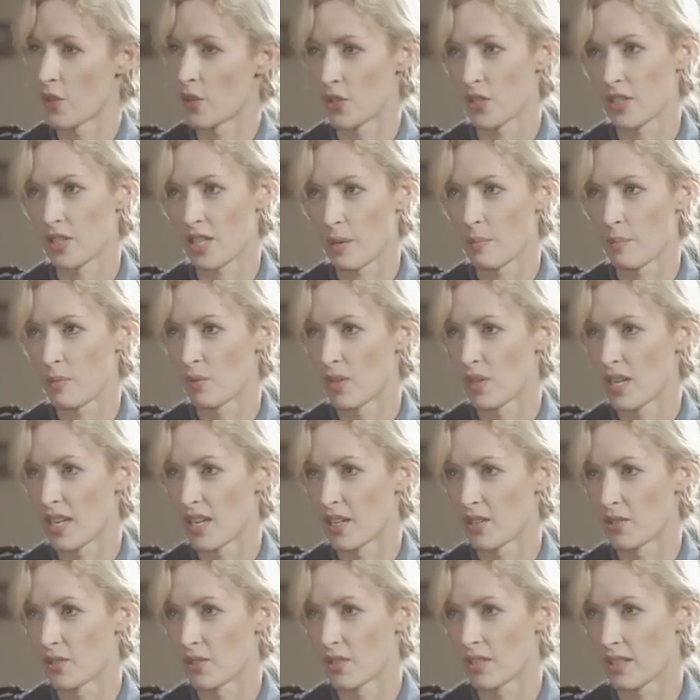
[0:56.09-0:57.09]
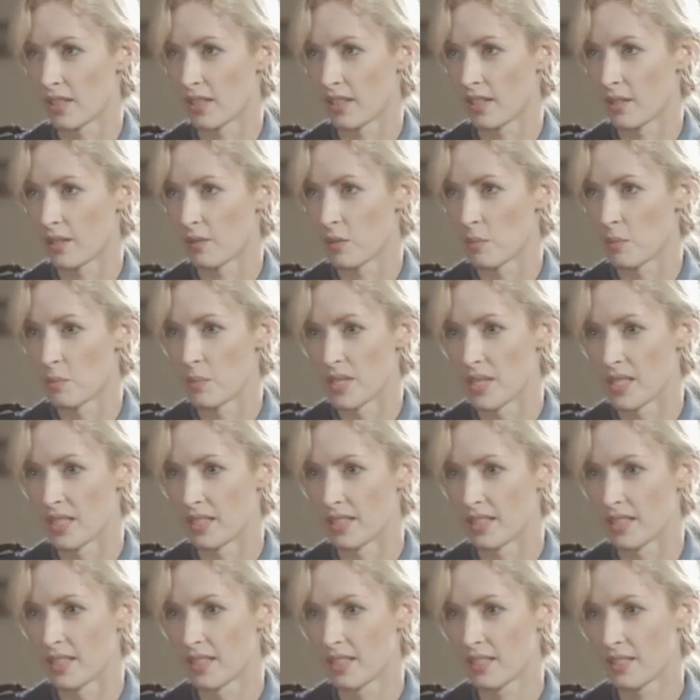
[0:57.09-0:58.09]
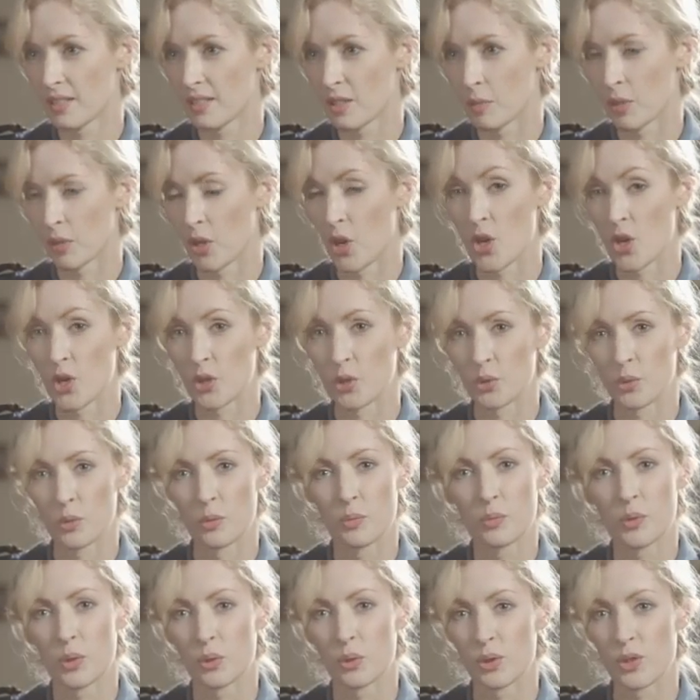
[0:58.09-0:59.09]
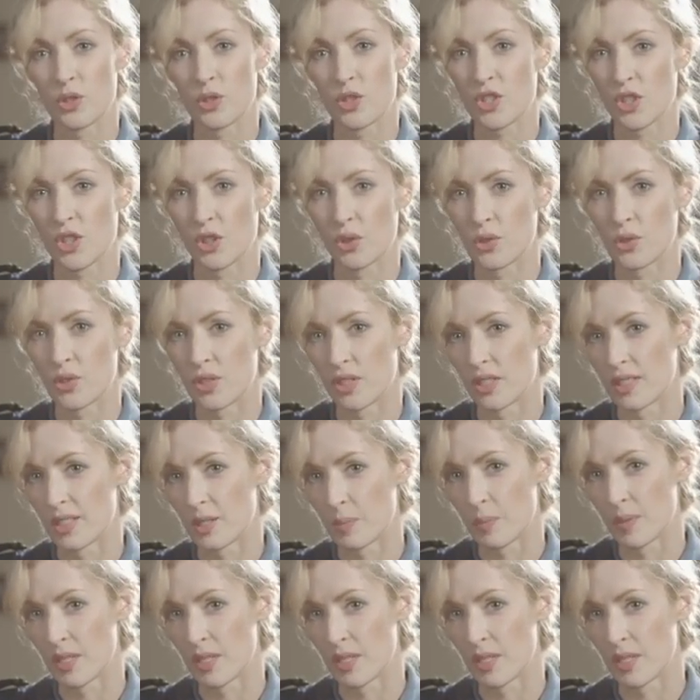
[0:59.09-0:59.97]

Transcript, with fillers: First time around, the kind of the big, the big hurdle Paul has chosen has